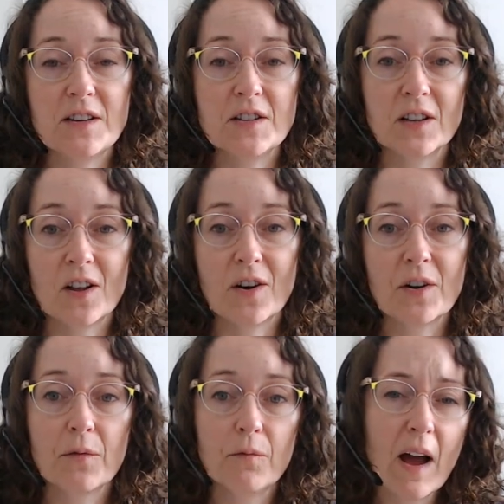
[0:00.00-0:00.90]

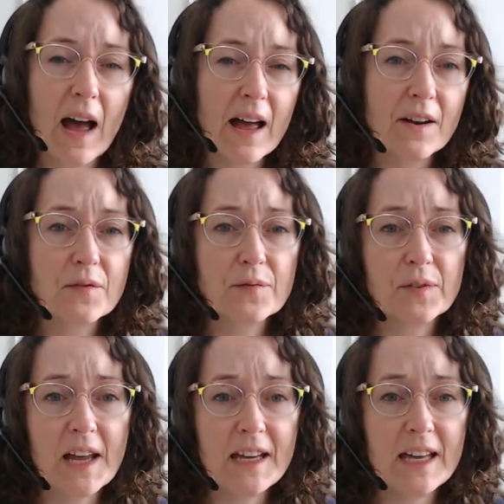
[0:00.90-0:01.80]
look red or
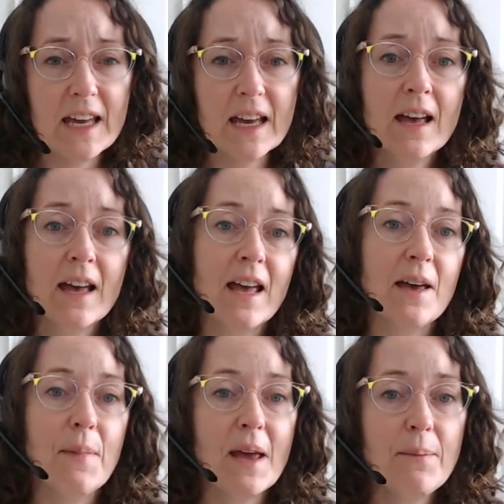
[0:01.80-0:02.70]
flaky, it
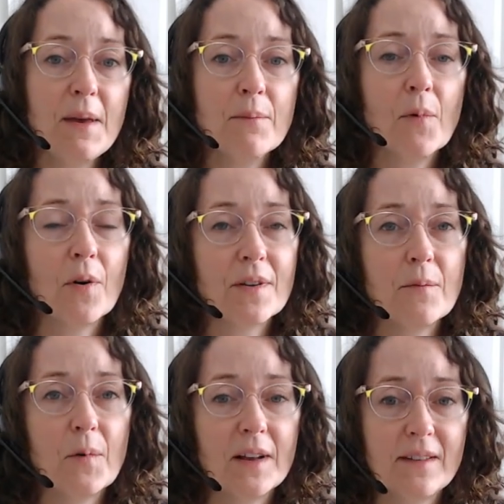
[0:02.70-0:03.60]
may be more than
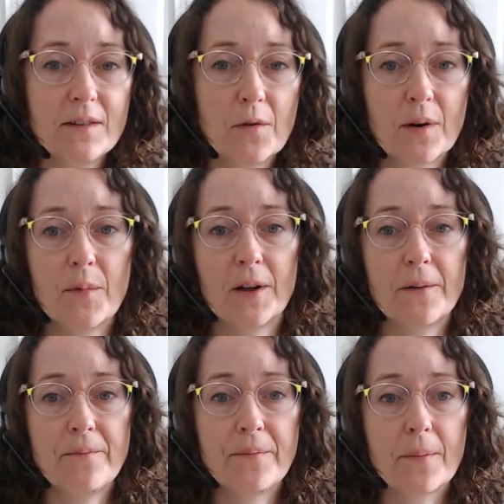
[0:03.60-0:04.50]
what's normal.
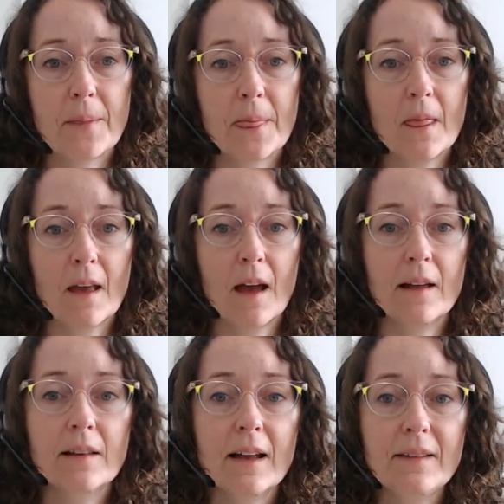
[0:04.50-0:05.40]

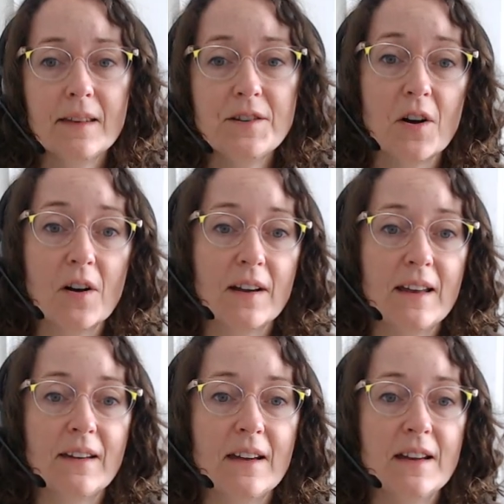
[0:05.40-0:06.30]
Unless the dog
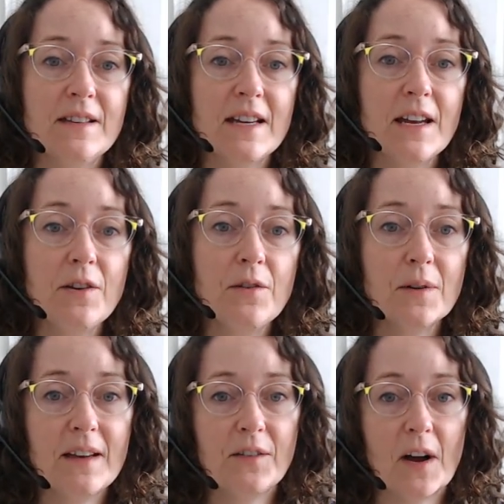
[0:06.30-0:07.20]
is
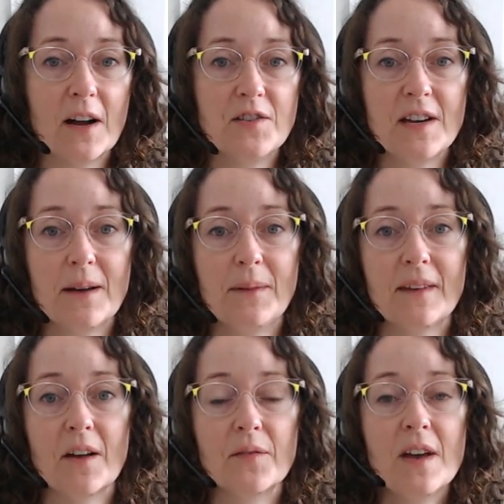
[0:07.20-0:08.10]
continually scratching
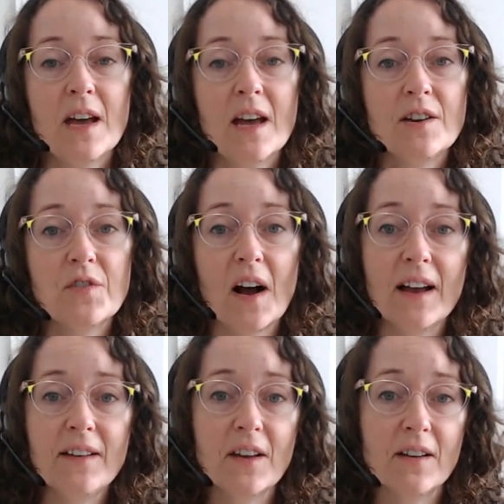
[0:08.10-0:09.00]
himself, dry
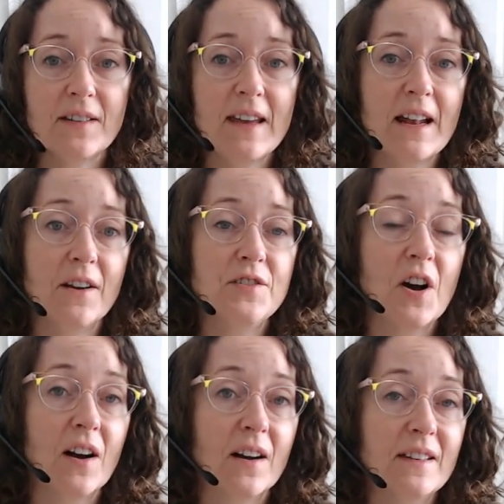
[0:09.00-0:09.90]
skin on
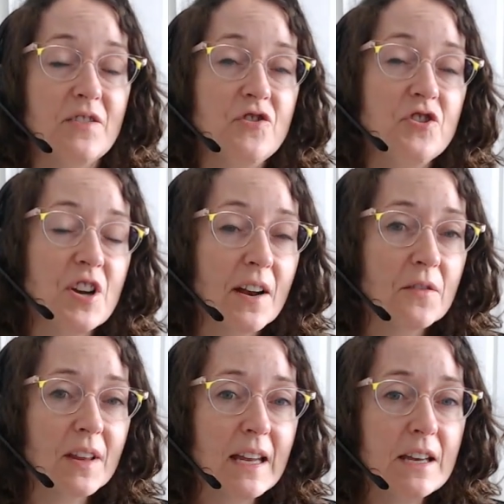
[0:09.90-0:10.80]
dogs is
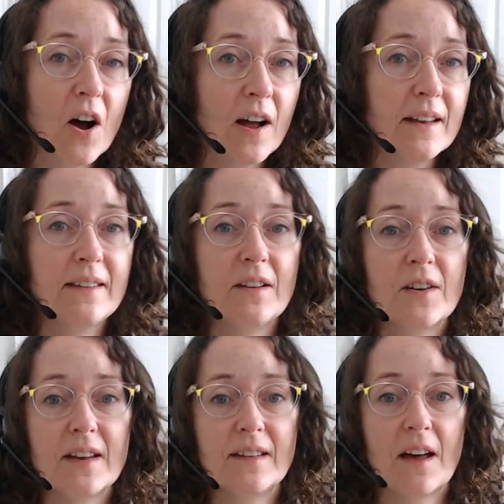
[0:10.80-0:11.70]
generally not a
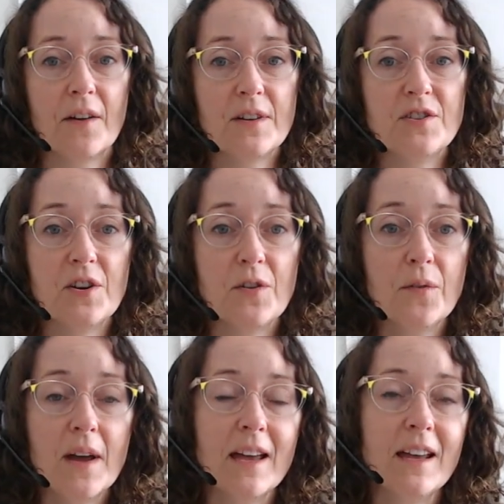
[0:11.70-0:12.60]
serious health issue
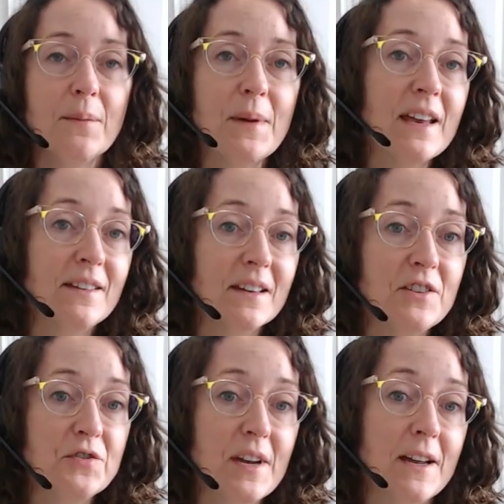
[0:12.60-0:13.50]
and can be easily
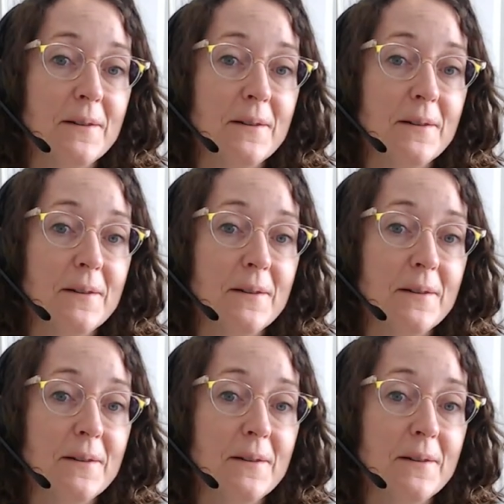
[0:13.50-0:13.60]
treated.